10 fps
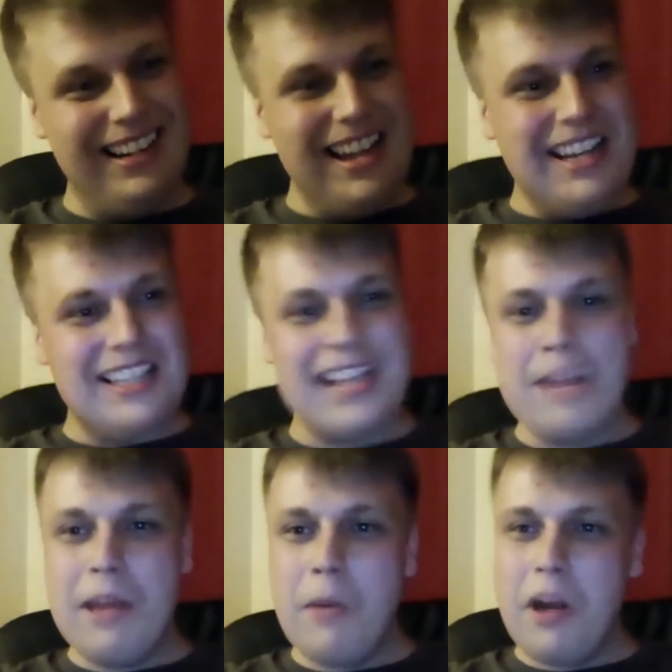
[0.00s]
Does
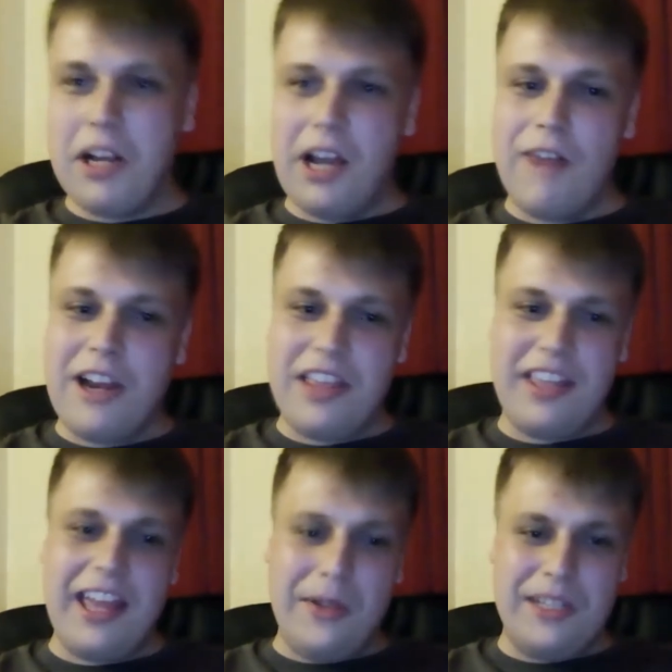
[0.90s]
anybody want to cover
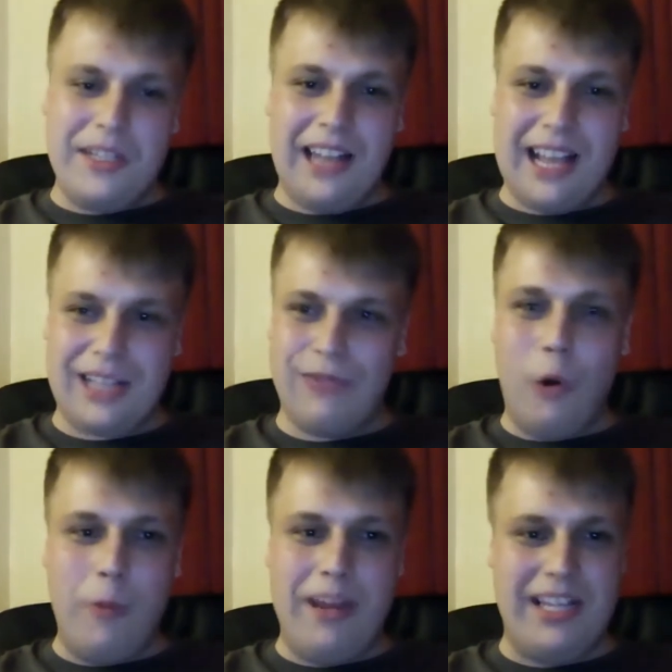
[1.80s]
anything else in the last
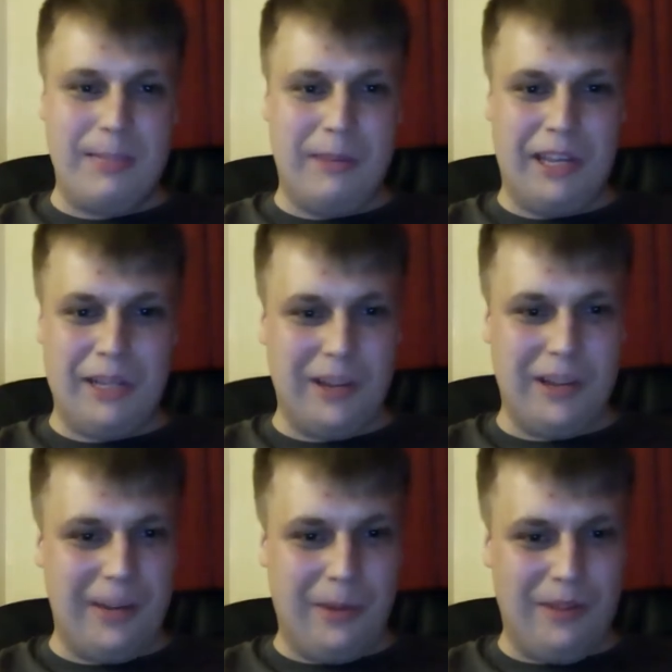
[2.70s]
4 minutes? Because
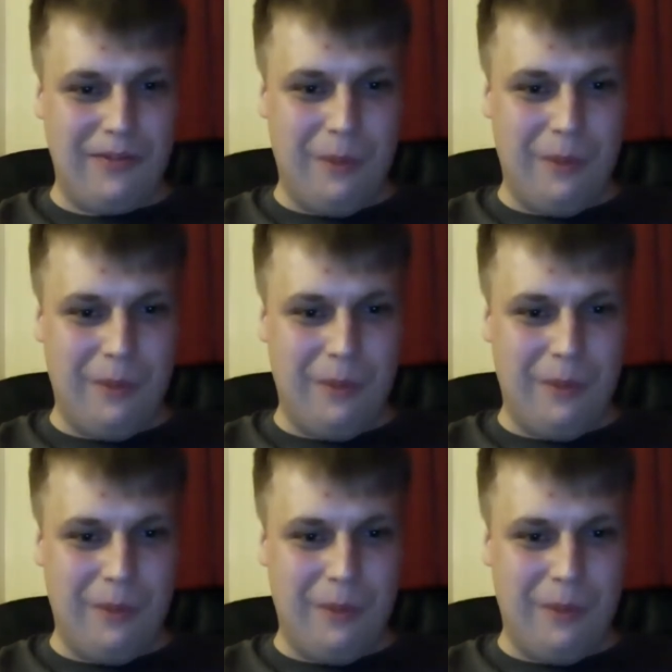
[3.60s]
we're